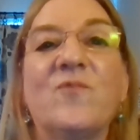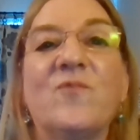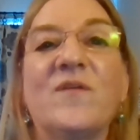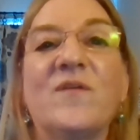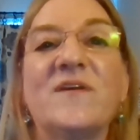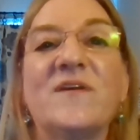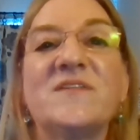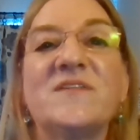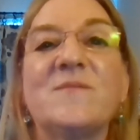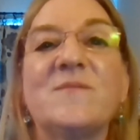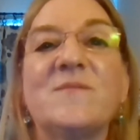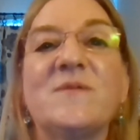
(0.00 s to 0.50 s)

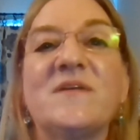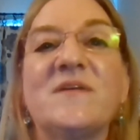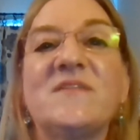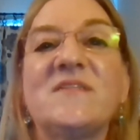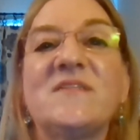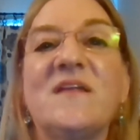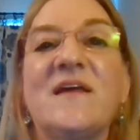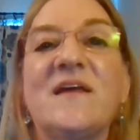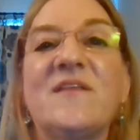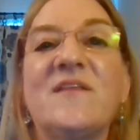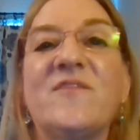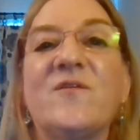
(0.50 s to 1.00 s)
will
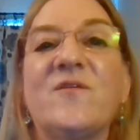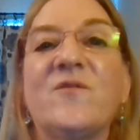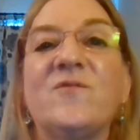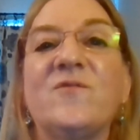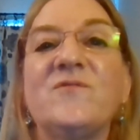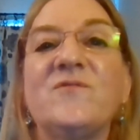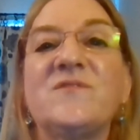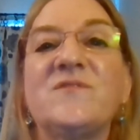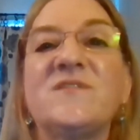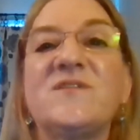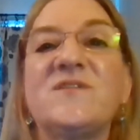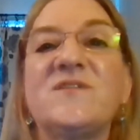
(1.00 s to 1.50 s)
exhibits like
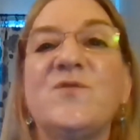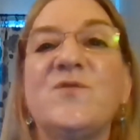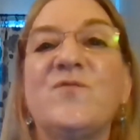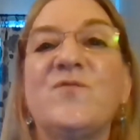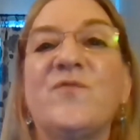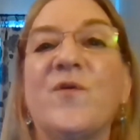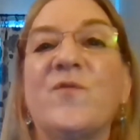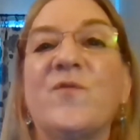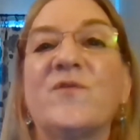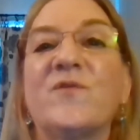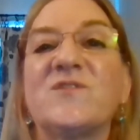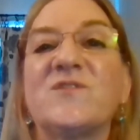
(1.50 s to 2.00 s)
those you
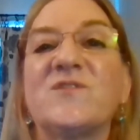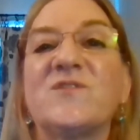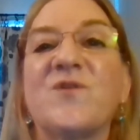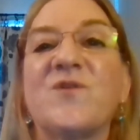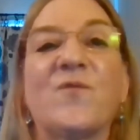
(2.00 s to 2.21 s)
focused